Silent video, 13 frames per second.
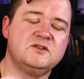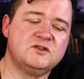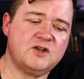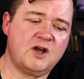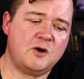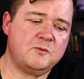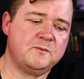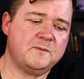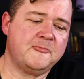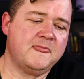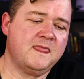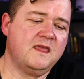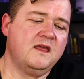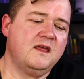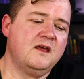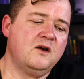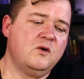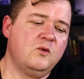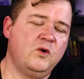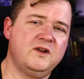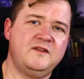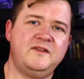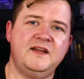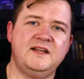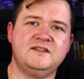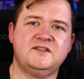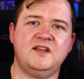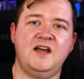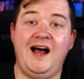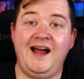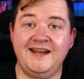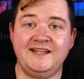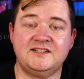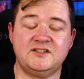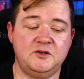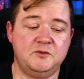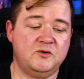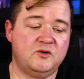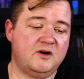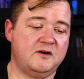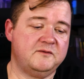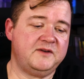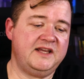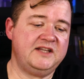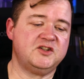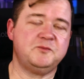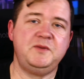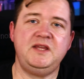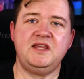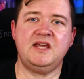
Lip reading: So, one of the things that I need to do more of is just be